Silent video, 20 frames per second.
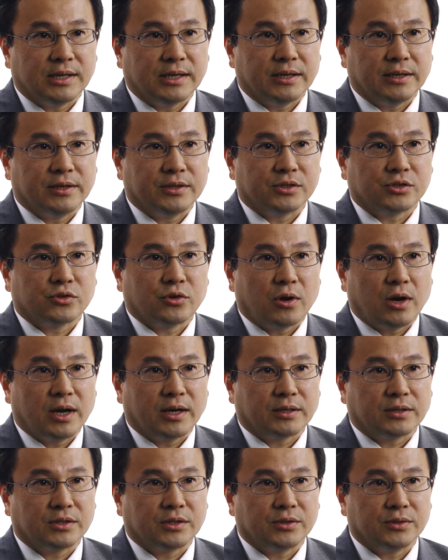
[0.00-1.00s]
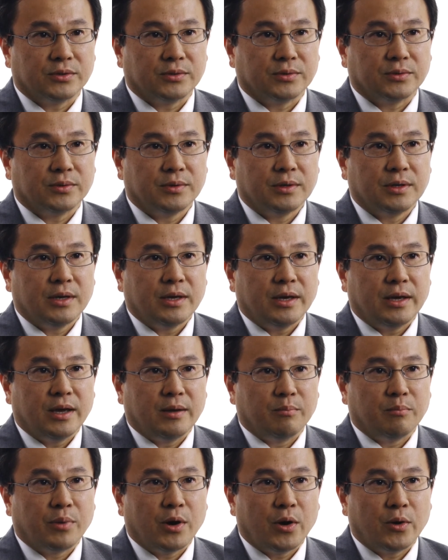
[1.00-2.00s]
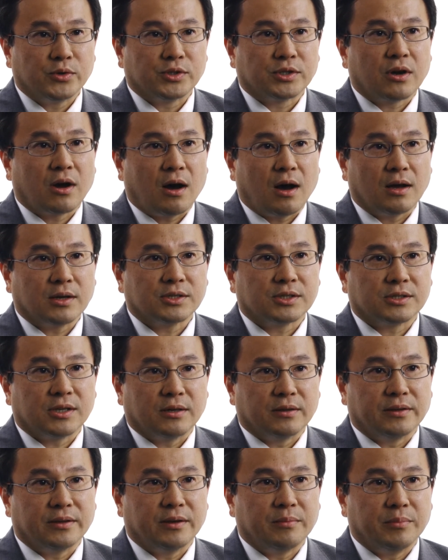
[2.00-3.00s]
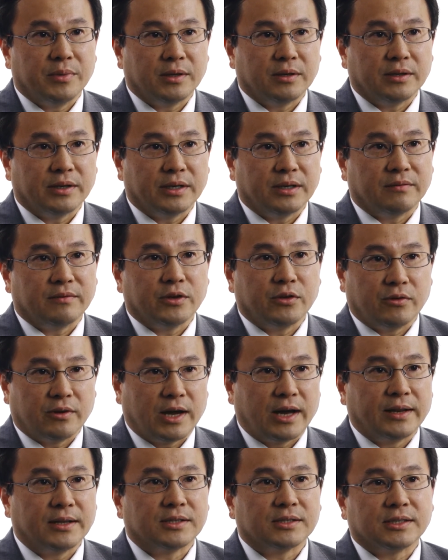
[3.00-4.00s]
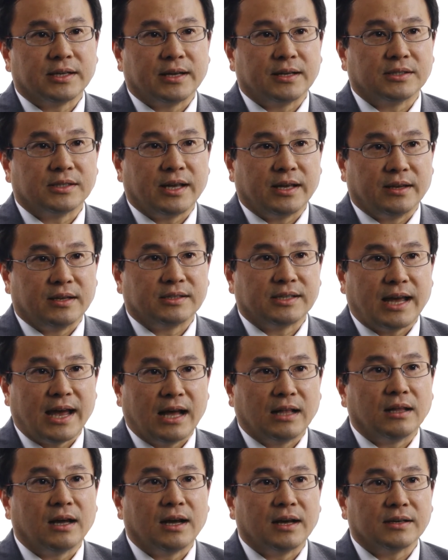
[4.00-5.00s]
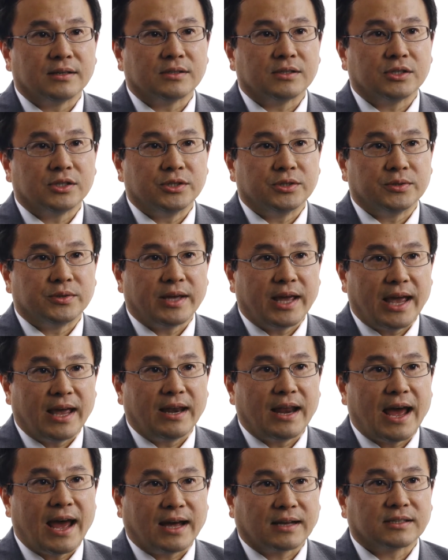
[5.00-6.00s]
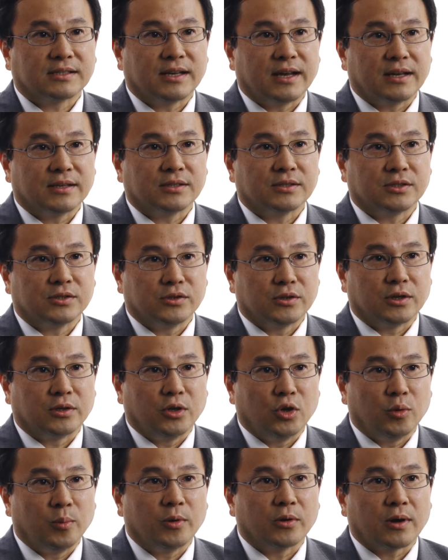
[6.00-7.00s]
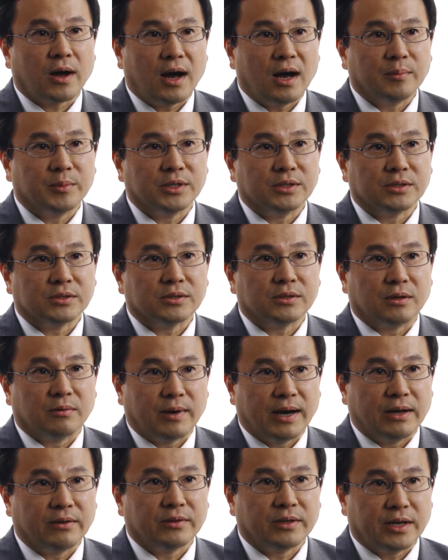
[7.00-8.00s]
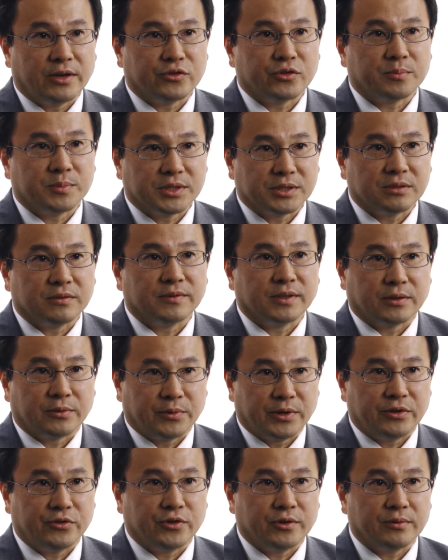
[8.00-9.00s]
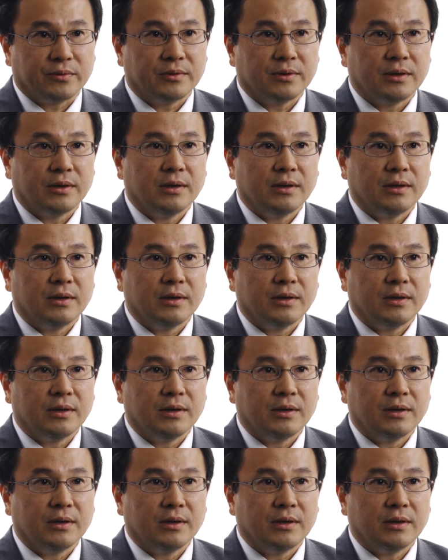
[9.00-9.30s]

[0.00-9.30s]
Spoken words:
that it is trying to impose costs on the ability of the United States and its allies to gain access to the global commons around the Asia-Pacific region.